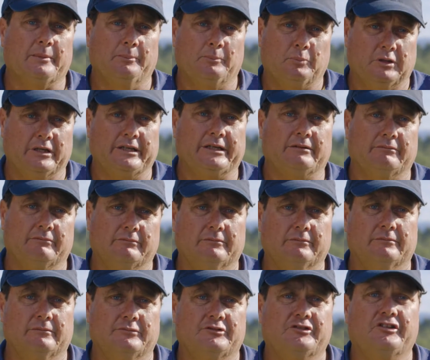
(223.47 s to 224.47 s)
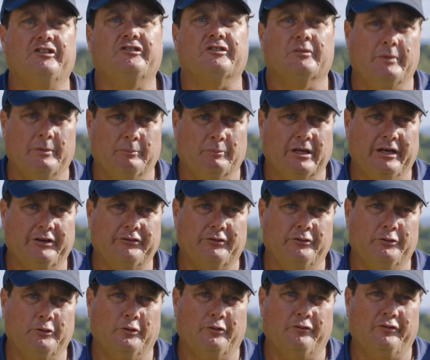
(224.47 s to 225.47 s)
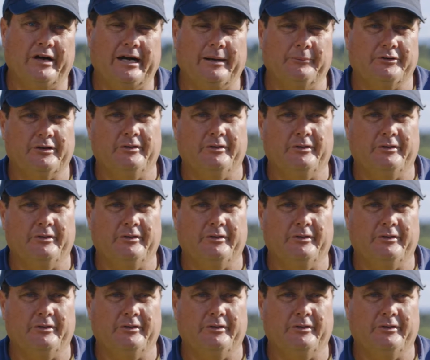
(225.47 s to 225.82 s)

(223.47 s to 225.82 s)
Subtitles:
complete system in place on your farm.